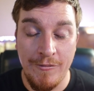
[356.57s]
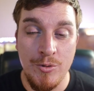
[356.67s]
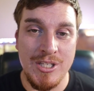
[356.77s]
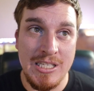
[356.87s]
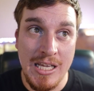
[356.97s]
if
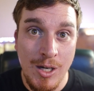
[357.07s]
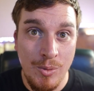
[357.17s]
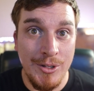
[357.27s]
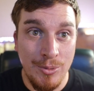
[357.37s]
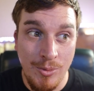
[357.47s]
you
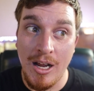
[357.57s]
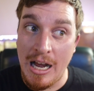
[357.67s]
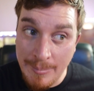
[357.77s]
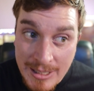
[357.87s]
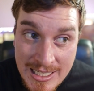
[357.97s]
stick with what
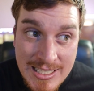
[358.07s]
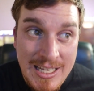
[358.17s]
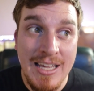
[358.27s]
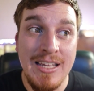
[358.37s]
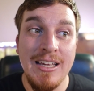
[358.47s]
I'm going to
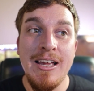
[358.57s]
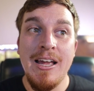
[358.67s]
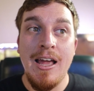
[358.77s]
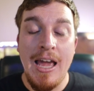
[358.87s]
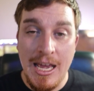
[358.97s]
say
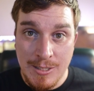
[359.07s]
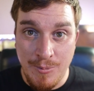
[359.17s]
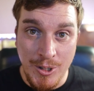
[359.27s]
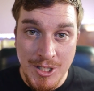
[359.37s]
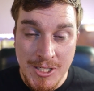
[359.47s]

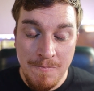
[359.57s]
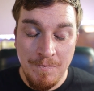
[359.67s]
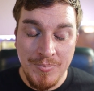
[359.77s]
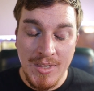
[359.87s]
experts,